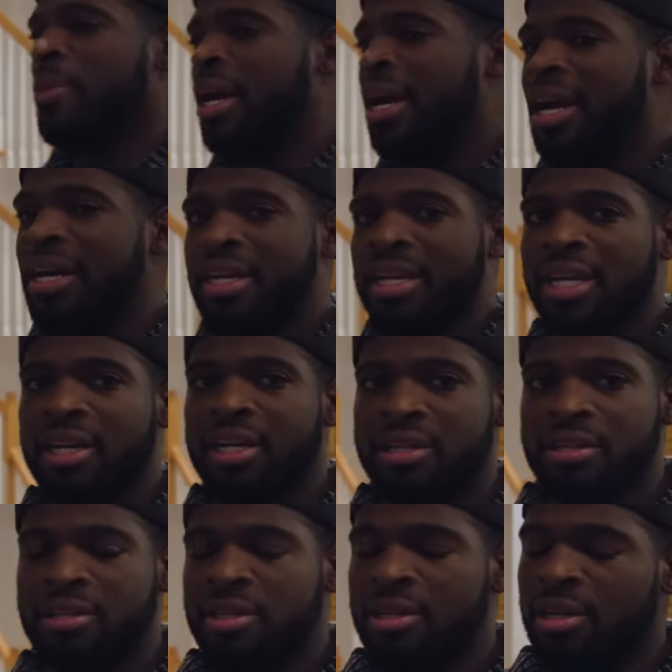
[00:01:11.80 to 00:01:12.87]
my
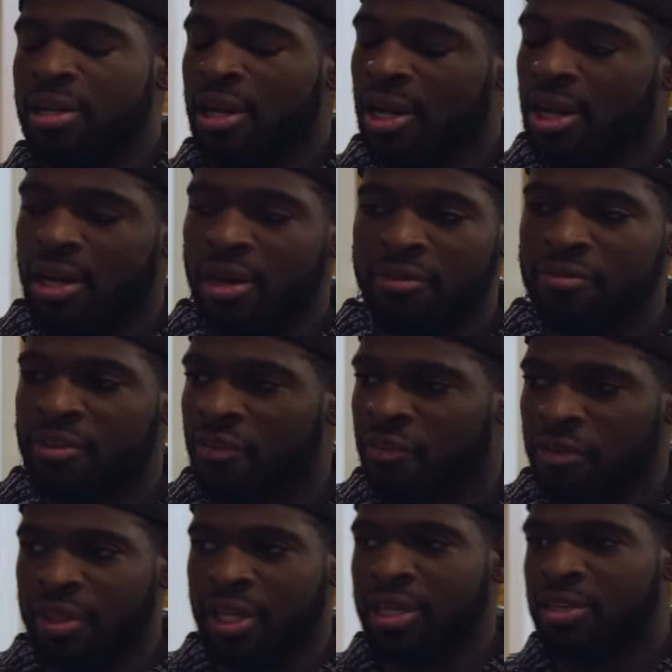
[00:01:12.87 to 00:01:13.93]
ideas of
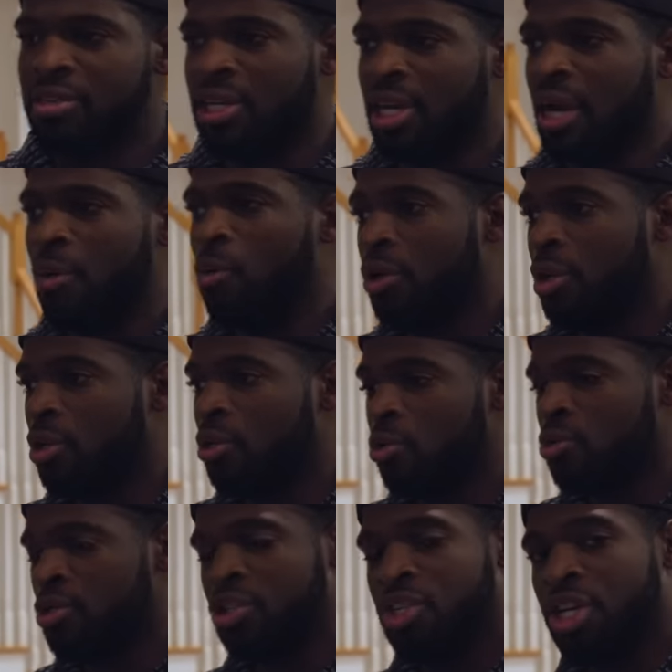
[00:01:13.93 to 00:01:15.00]
different things that I want to
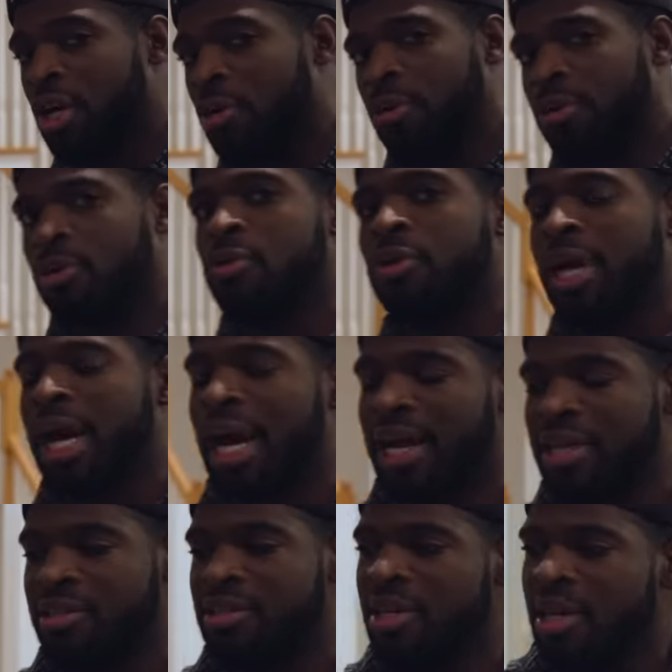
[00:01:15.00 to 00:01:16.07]
use and share with you
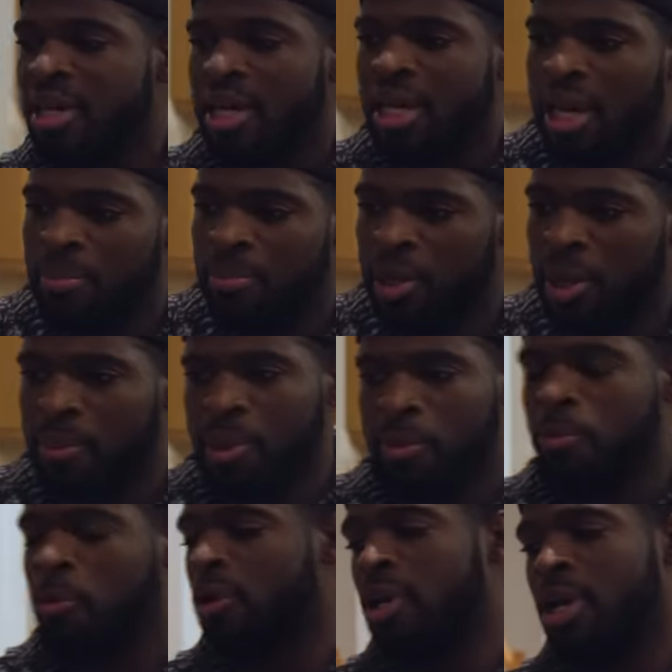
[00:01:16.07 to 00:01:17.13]
guys and be able
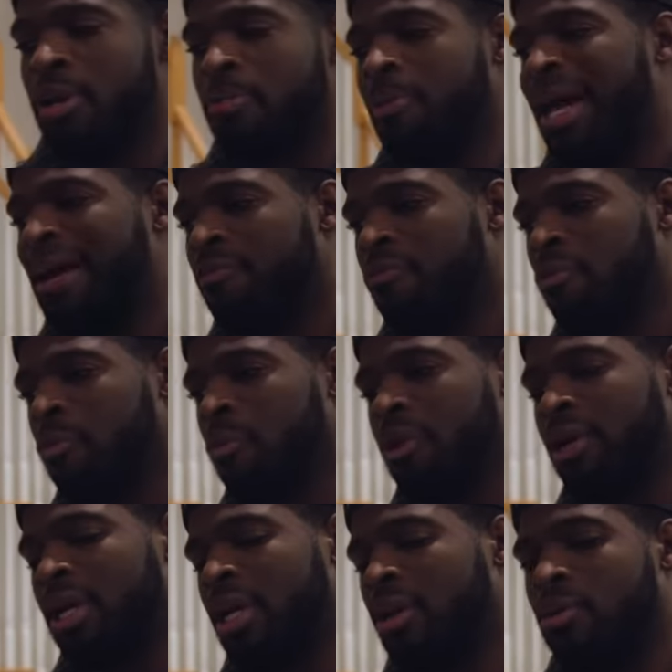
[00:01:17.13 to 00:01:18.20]
to put it on a platform
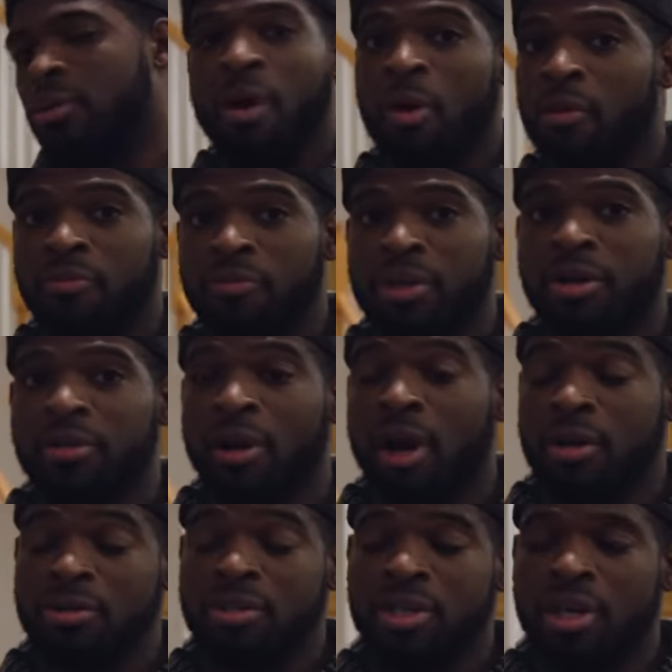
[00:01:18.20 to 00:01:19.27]
where it can hopefully
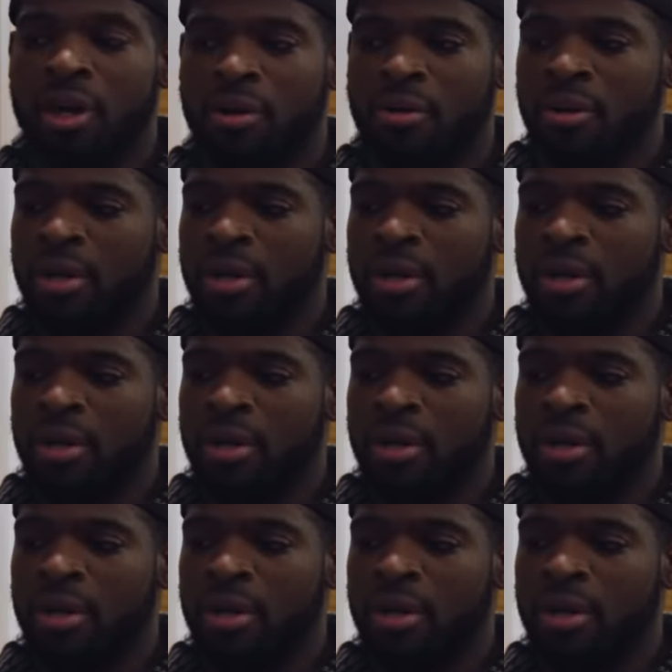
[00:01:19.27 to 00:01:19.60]
grow. So